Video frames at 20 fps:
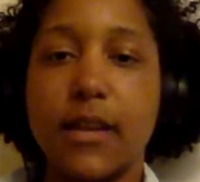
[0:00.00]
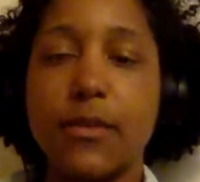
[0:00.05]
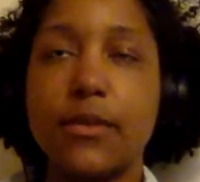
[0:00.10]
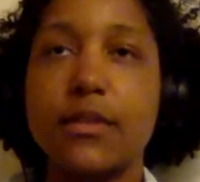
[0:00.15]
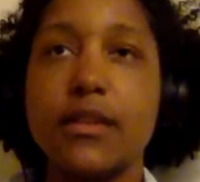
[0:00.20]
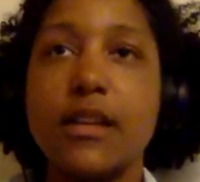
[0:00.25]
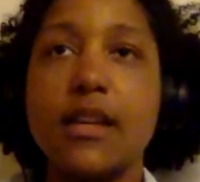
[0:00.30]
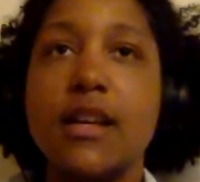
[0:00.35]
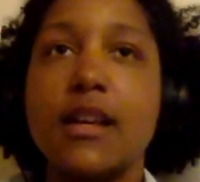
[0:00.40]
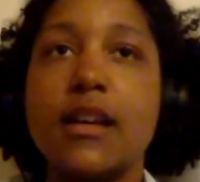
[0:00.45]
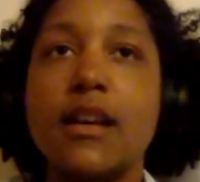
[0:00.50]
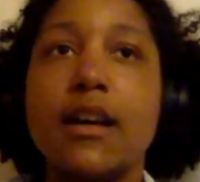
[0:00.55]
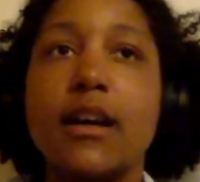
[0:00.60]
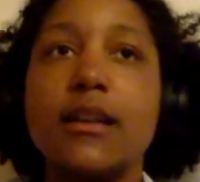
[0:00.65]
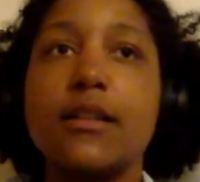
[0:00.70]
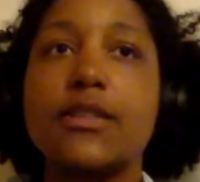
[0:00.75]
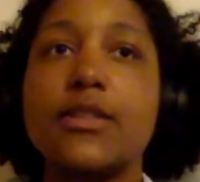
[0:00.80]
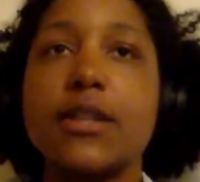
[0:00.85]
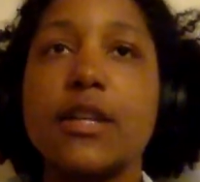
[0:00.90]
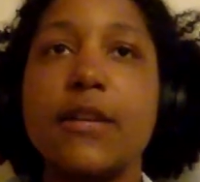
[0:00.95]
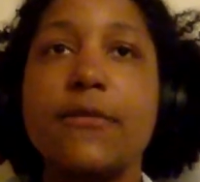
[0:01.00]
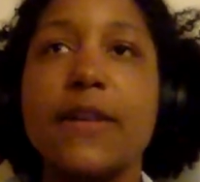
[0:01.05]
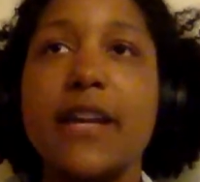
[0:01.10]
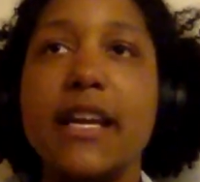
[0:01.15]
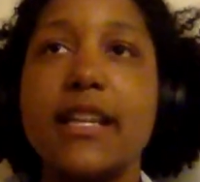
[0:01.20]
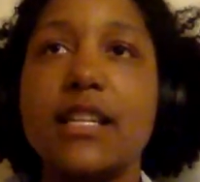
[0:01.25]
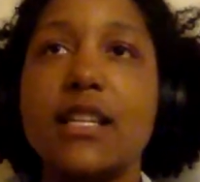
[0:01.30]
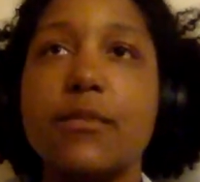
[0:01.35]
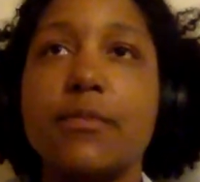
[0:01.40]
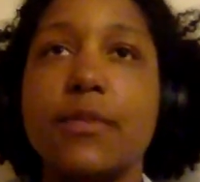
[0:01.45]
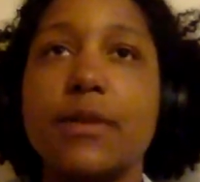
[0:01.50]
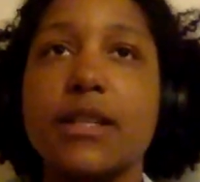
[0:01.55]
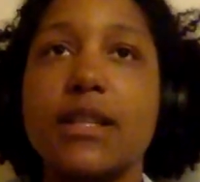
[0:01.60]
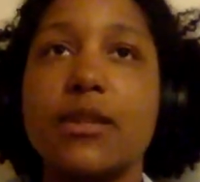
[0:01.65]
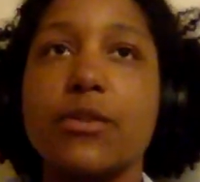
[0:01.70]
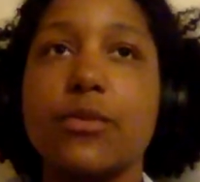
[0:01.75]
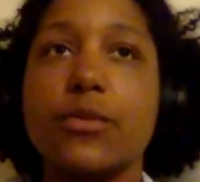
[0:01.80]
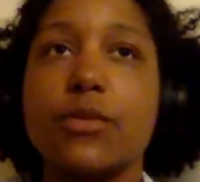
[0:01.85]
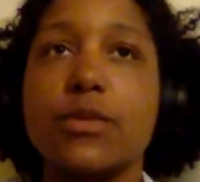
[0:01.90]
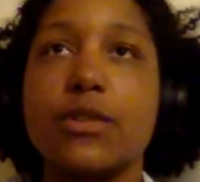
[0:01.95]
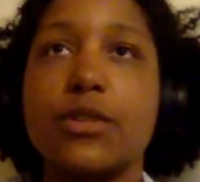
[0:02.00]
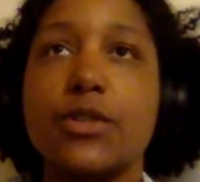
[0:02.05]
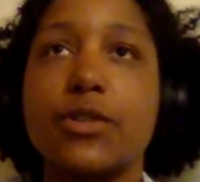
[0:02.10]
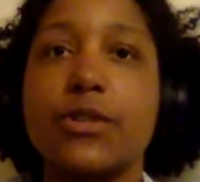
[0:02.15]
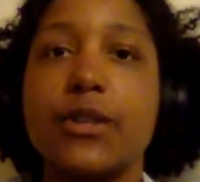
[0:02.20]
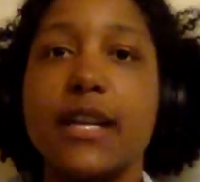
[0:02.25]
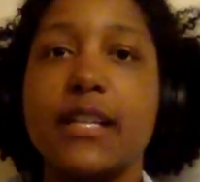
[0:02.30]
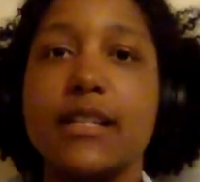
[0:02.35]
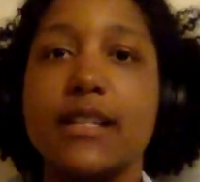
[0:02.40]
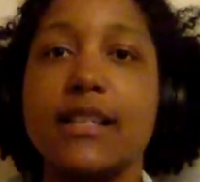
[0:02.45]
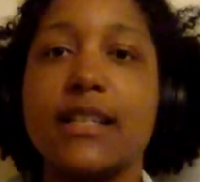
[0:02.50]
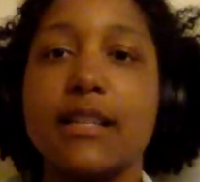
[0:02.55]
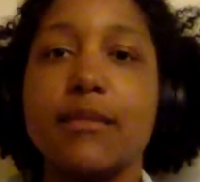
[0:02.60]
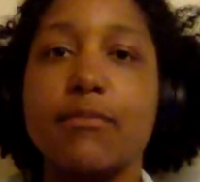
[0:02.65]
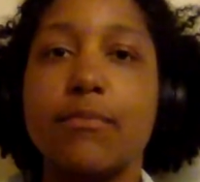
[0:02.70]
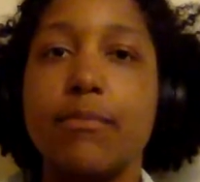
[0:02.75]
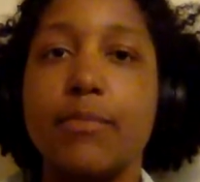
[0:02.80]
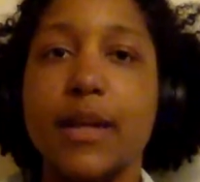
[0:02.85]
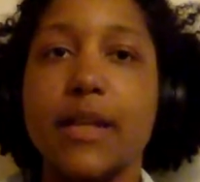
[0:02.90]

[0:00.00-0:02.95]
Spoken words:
I would. So if anybody was trying to get